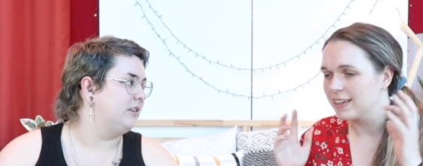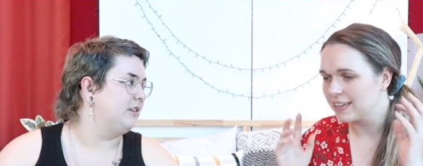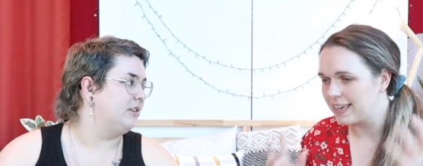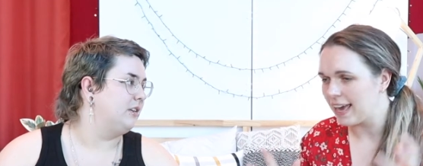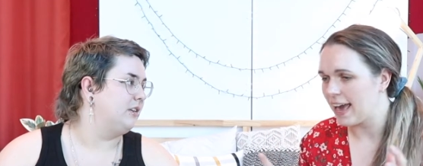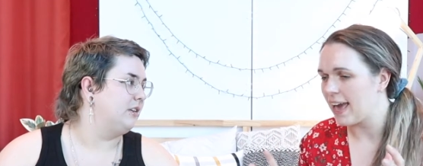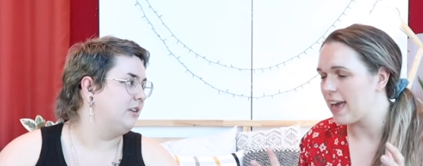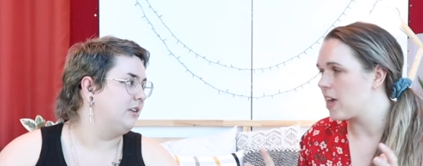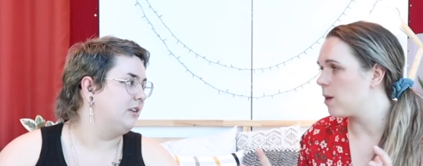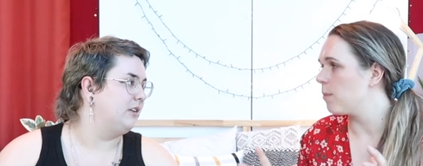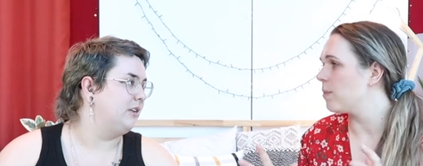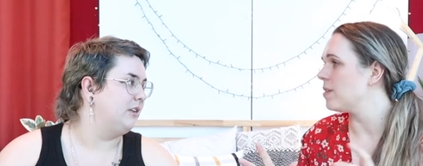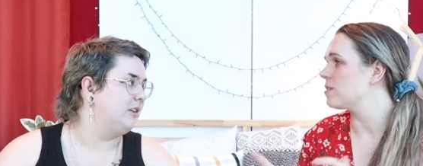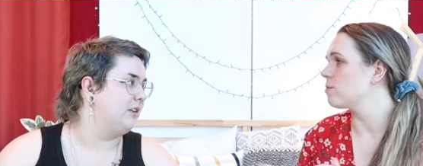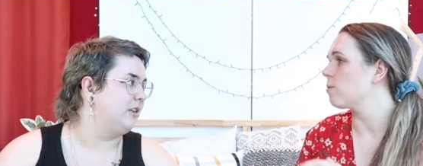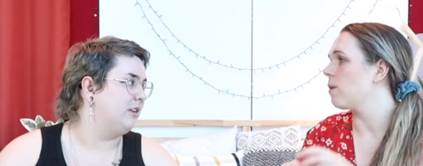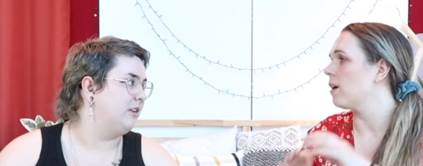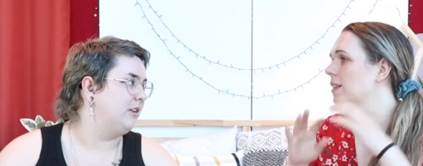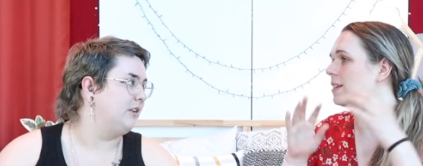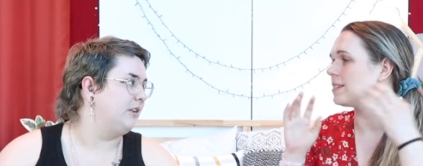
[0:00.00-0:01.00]
Speaker 1: game as
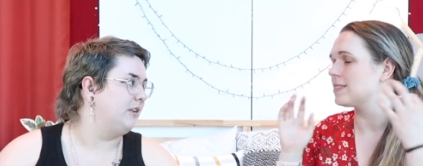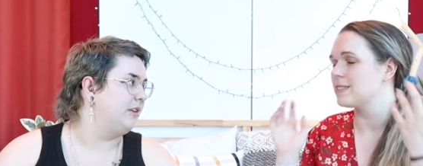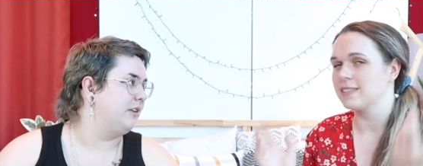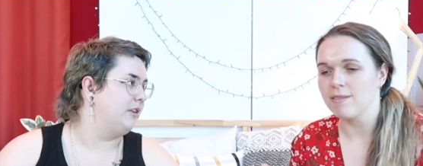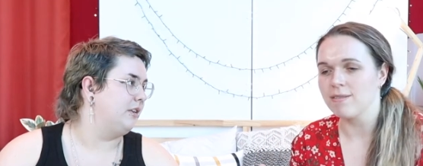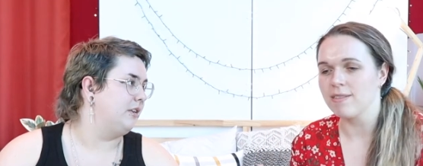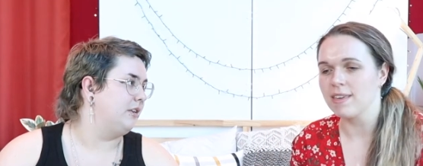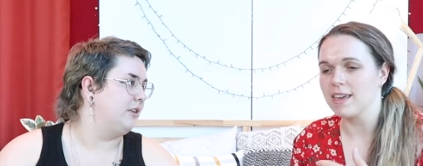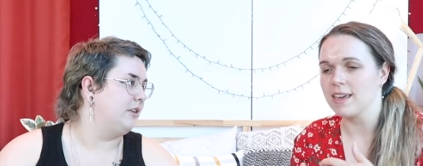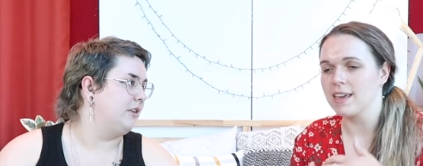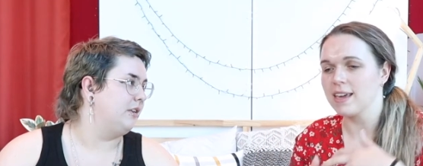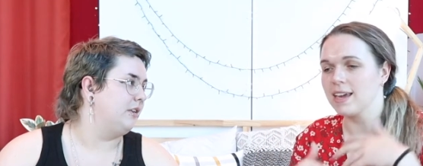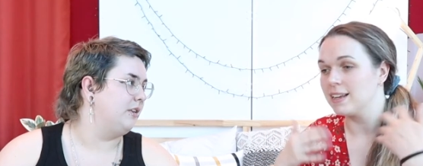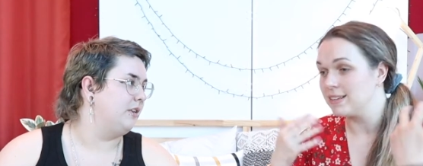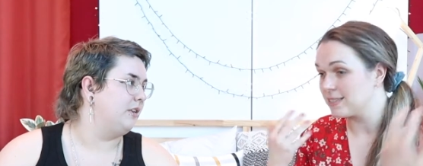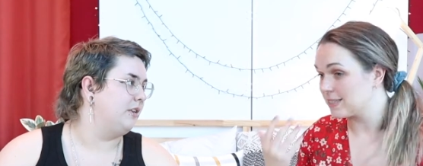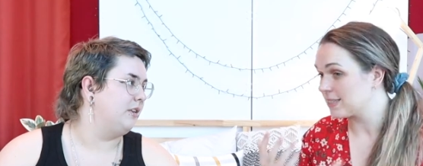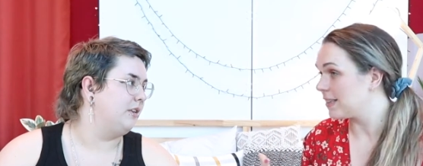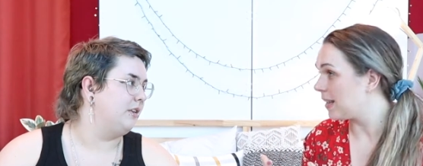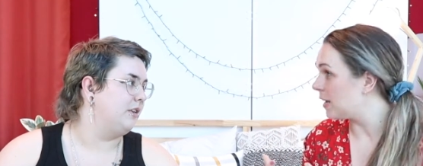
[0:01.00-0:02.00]
well as the
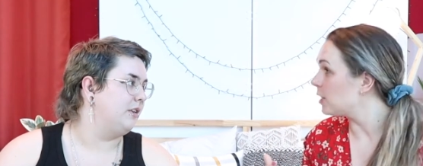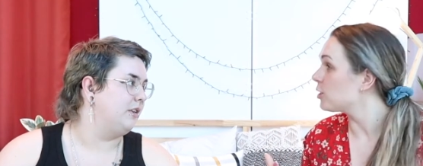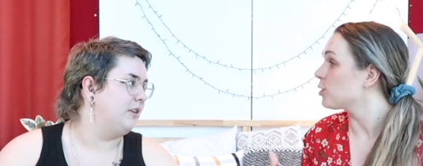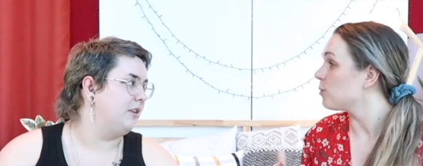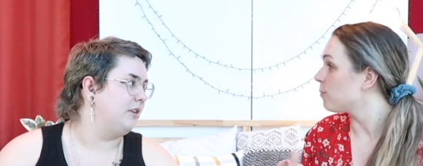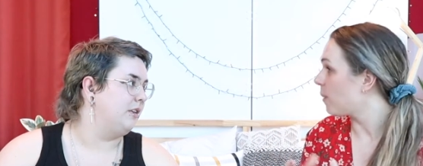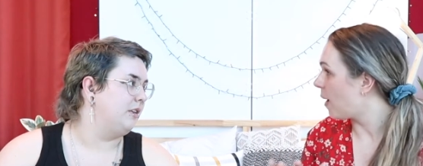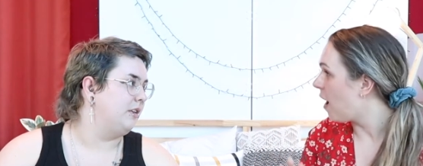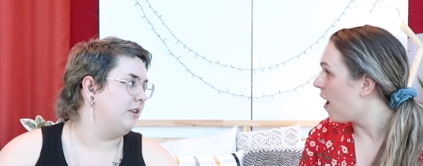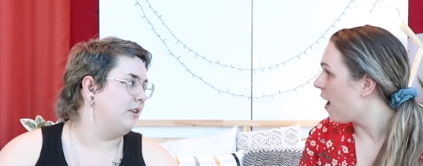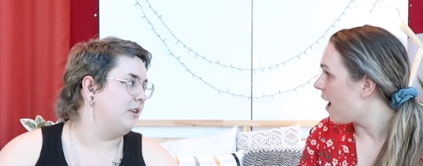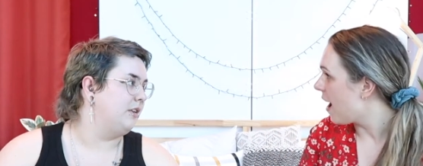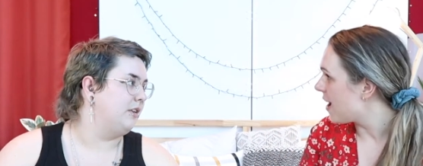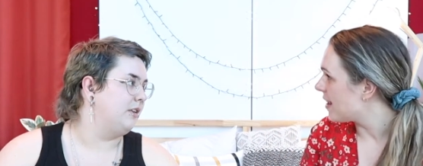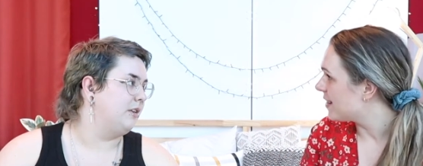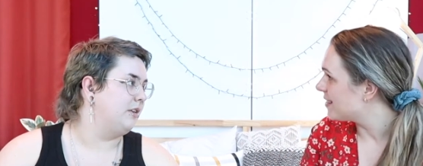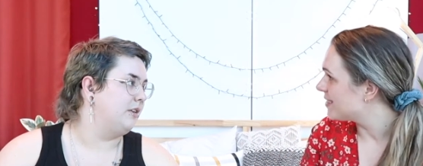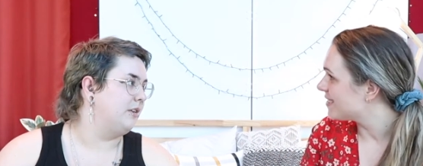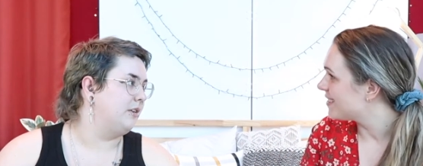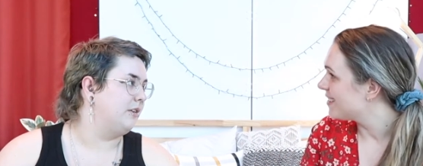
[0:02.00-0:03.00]
installation
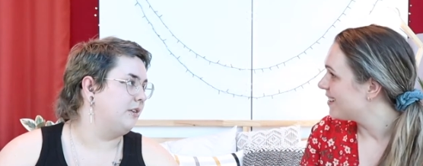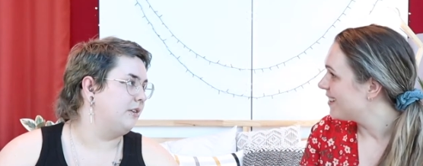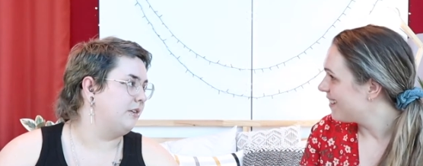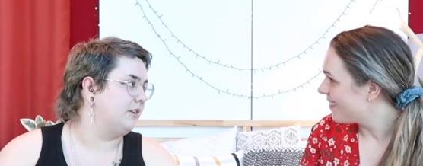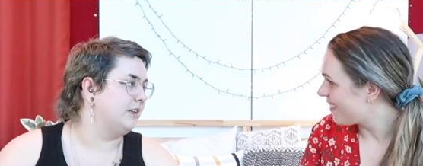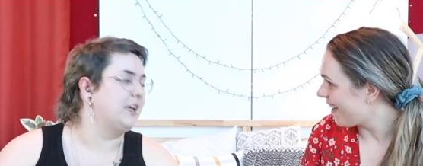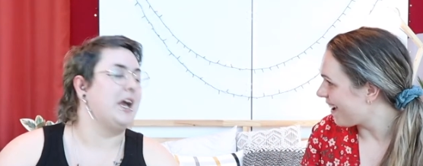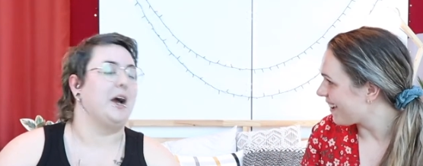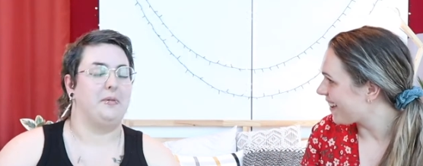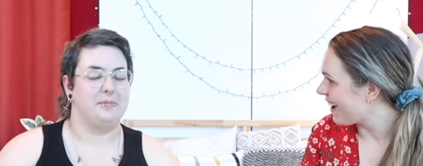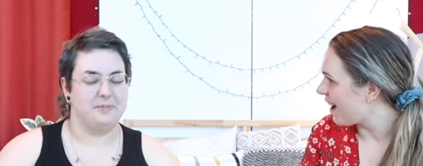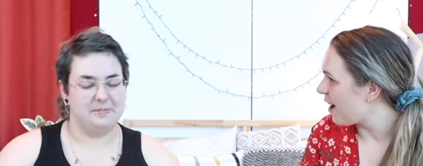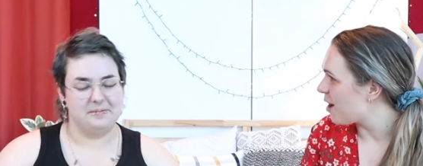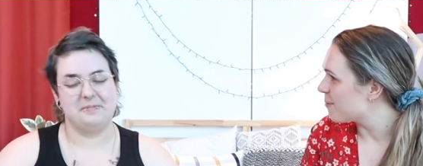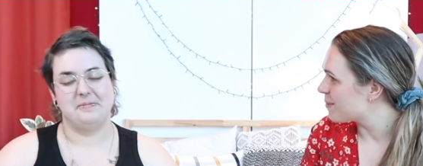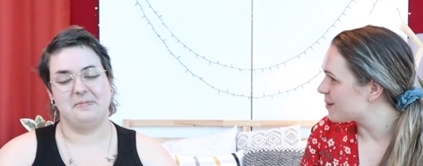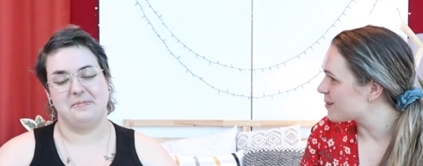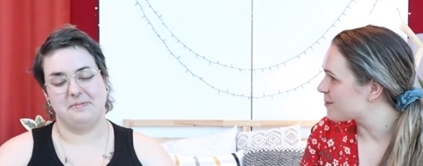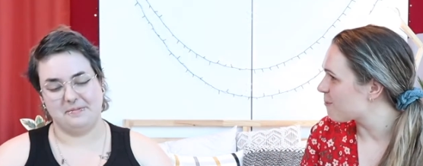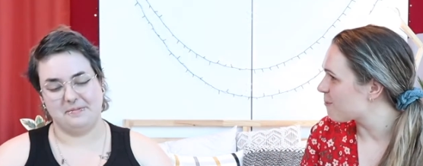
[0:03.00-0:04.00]
behind that yeah. game as